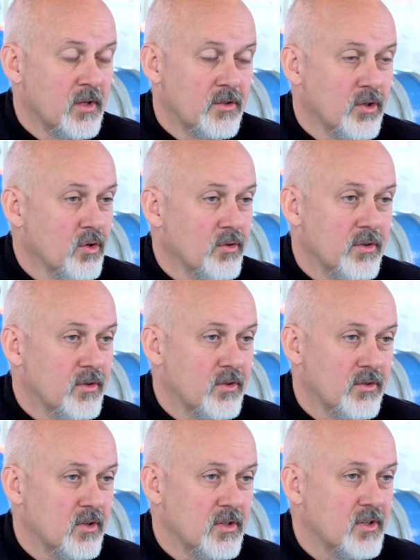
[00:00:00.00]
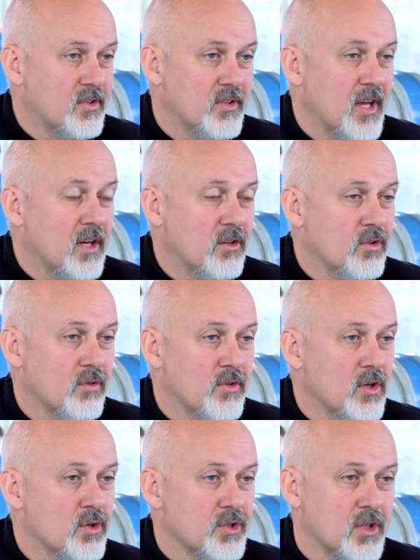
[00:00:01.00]
So the status of the
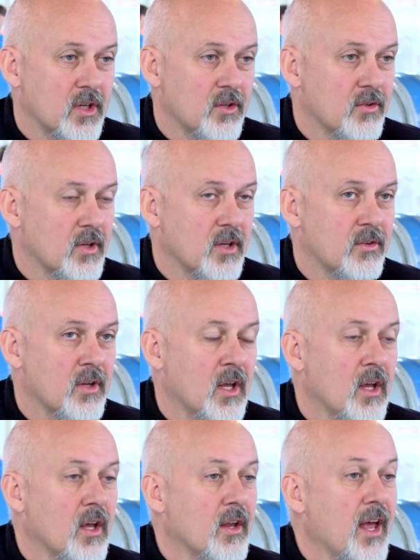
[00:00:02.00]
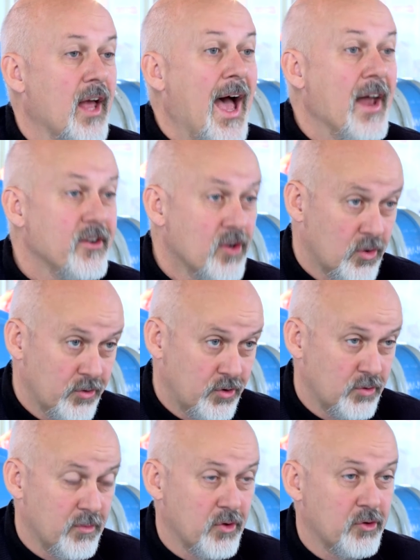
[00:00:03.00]
ocean is, it's unknown
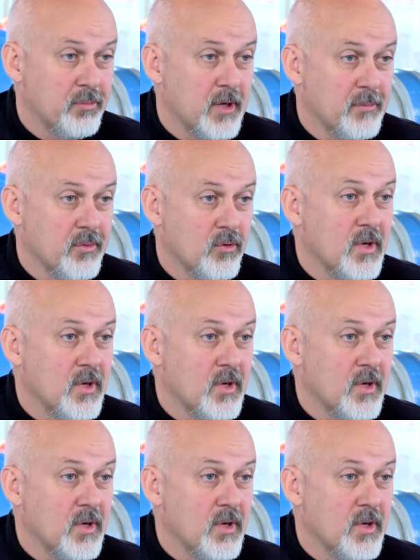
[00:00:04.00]
to most people.